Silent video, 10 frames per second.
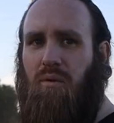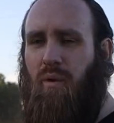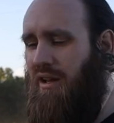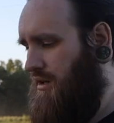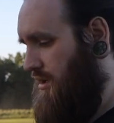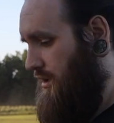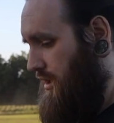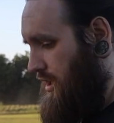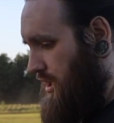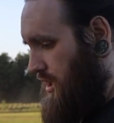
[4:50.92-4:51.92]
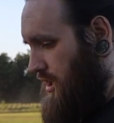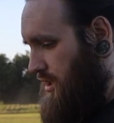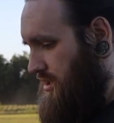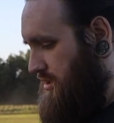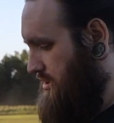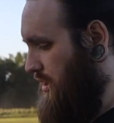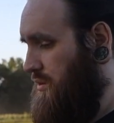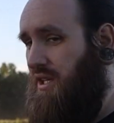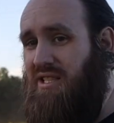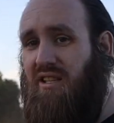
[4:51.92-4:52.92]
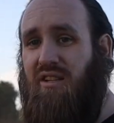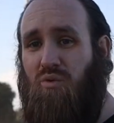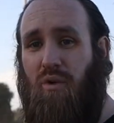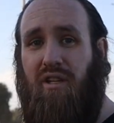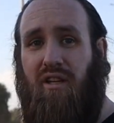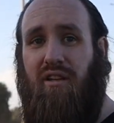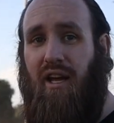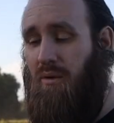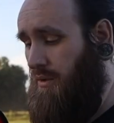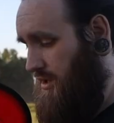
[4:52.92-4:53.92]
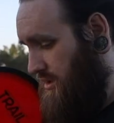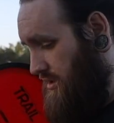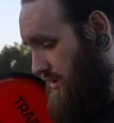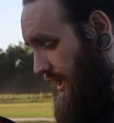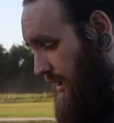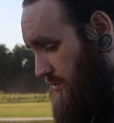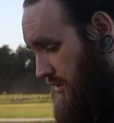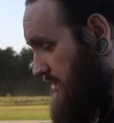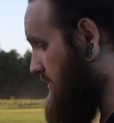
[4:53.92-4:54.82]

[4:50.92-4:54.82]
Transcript: headwind. So this does really good in headwind. That one,